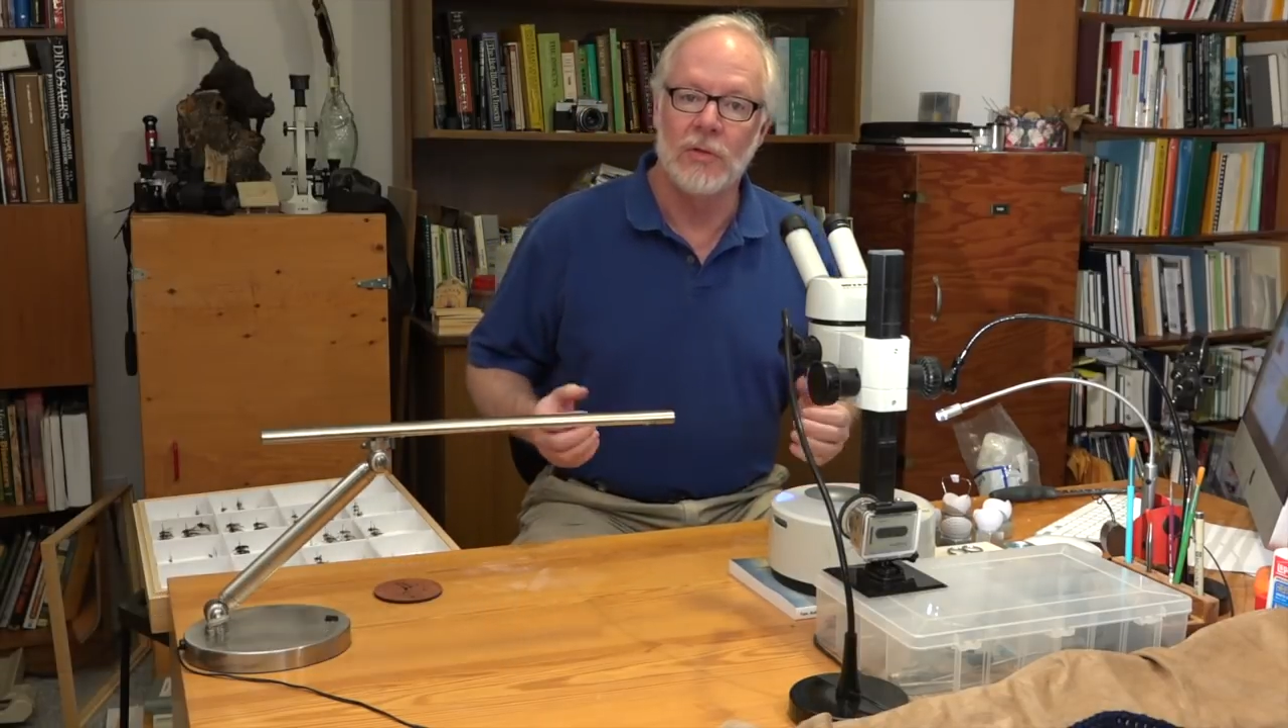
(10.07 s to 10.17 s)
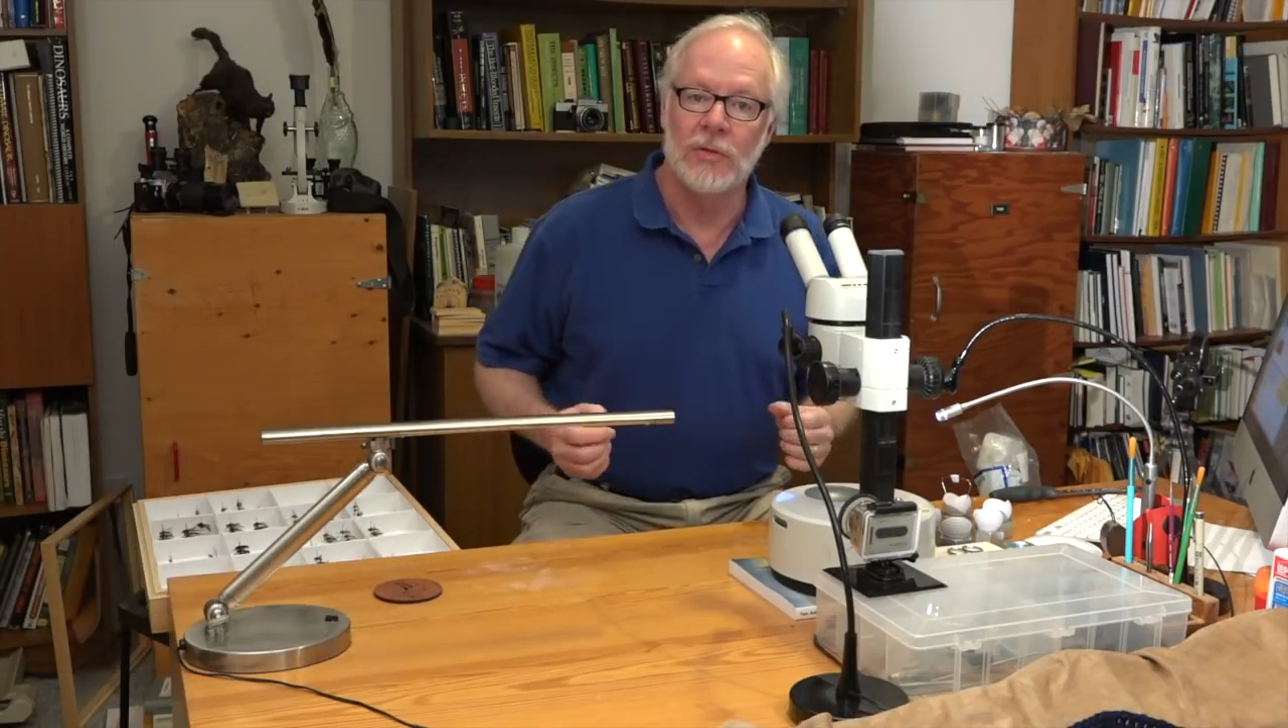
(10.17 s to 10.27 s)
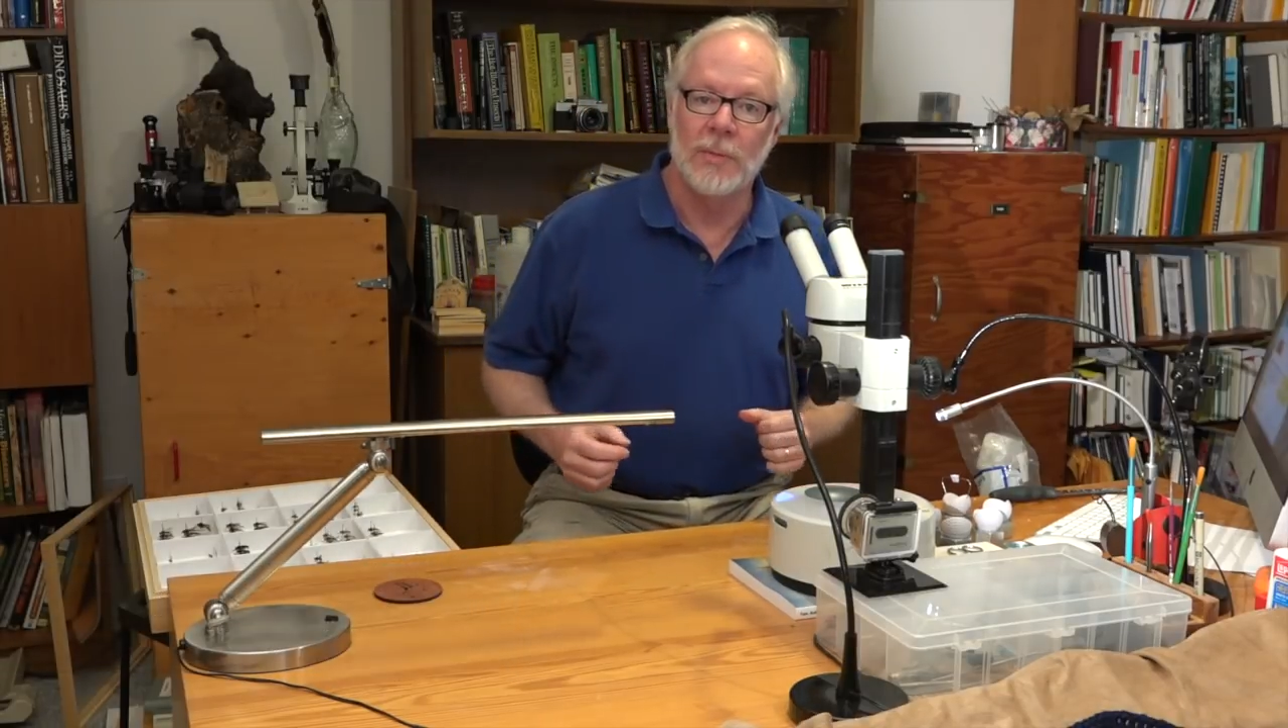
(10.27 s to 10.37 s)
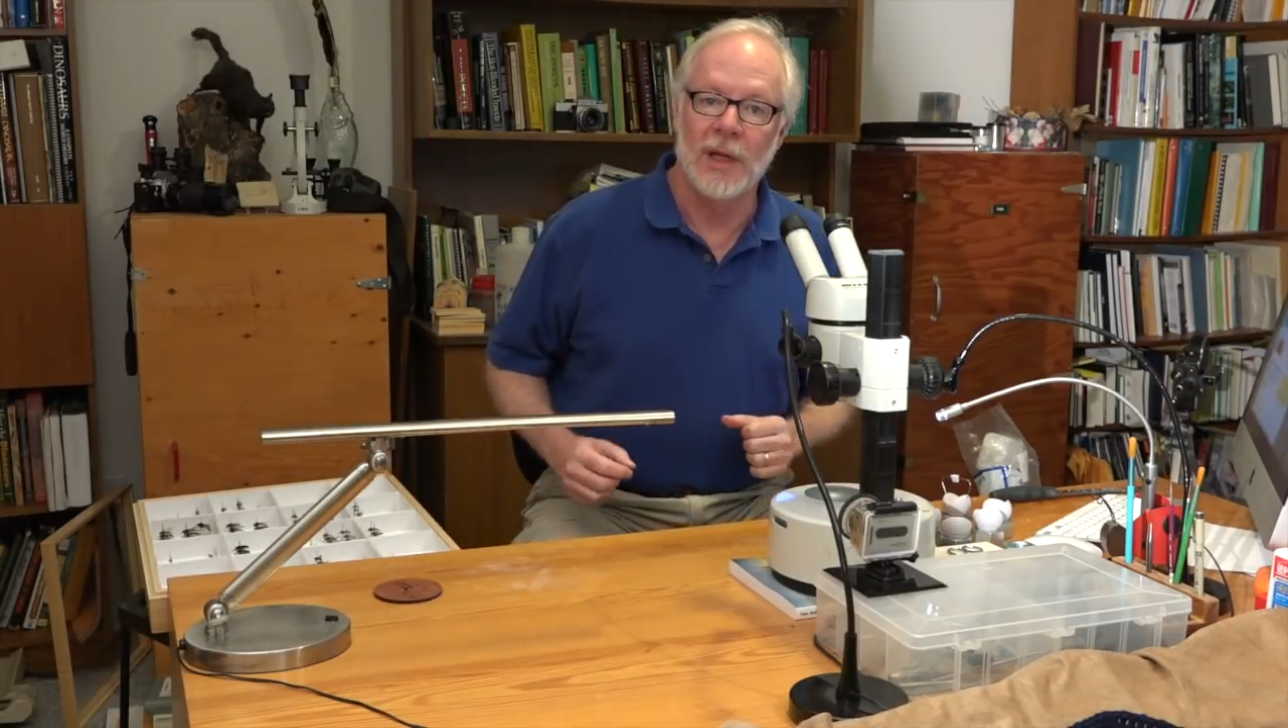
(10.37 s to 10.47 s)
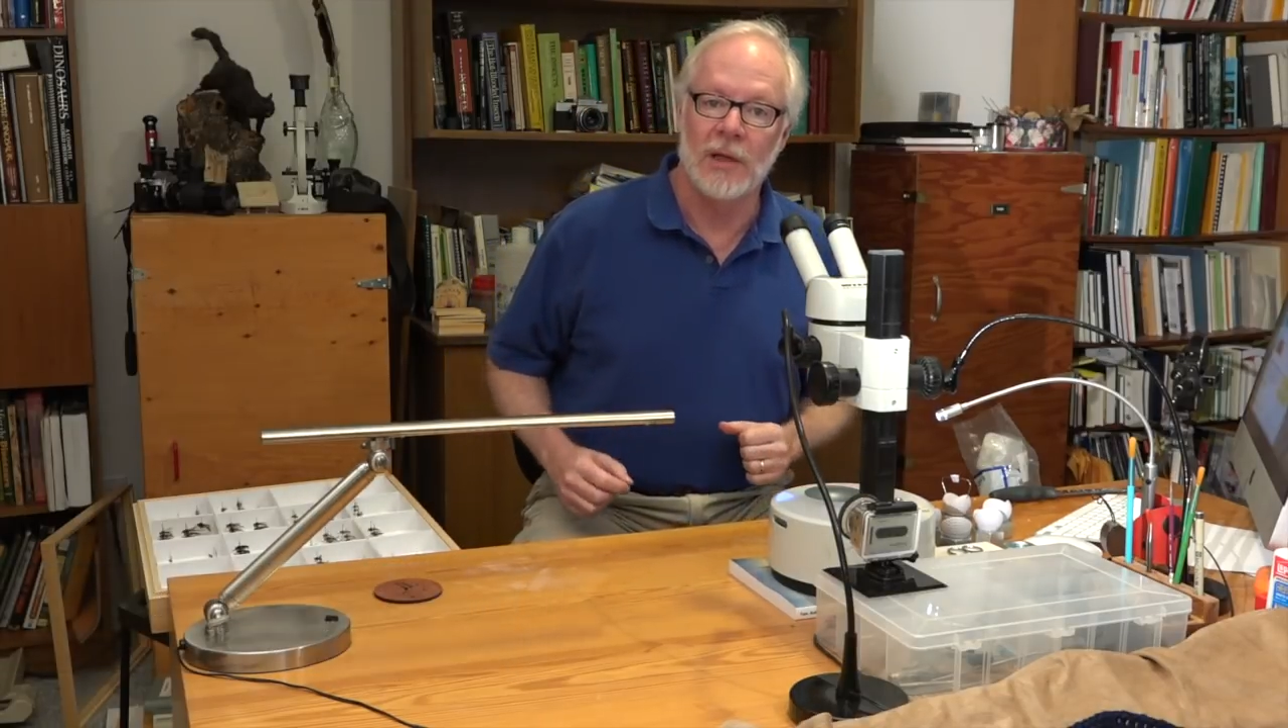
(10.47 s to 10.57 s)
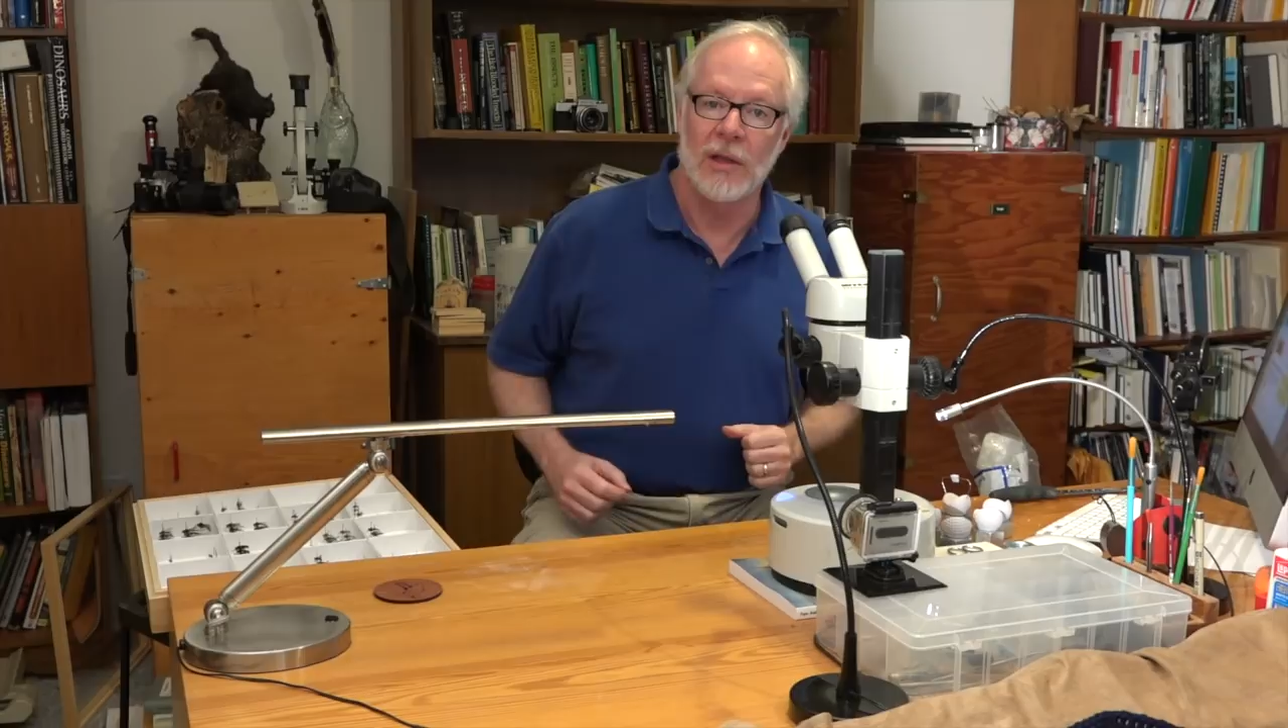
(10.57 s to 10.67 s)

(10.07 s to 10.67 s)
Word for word: who spend